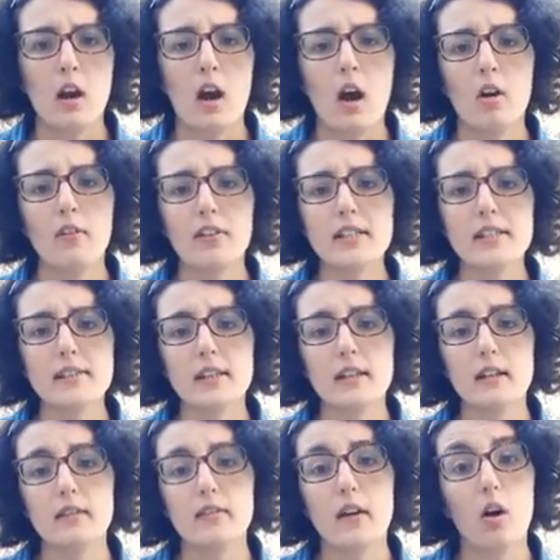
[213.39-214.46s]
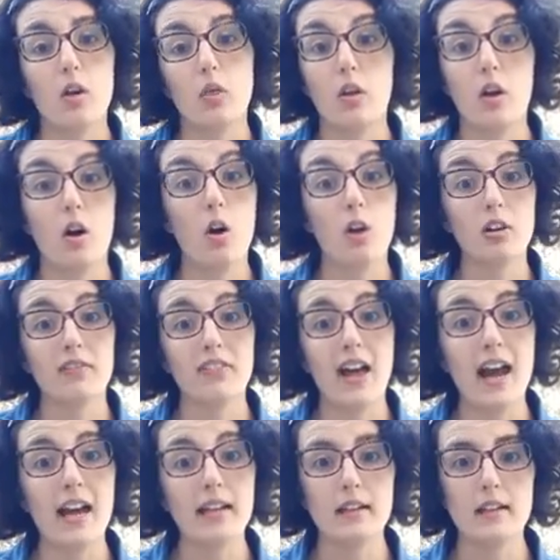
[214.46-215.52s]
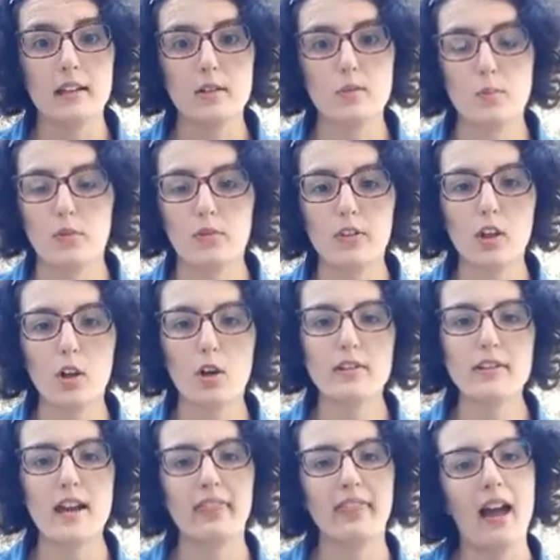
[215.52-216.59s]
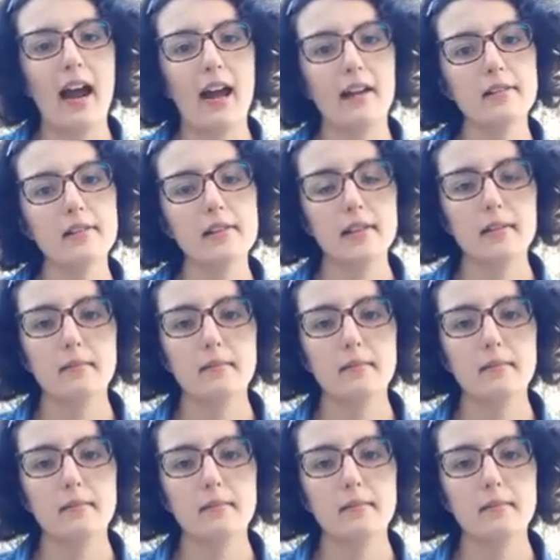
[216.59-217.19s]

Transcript: Obviously, all of that is revealed at the end.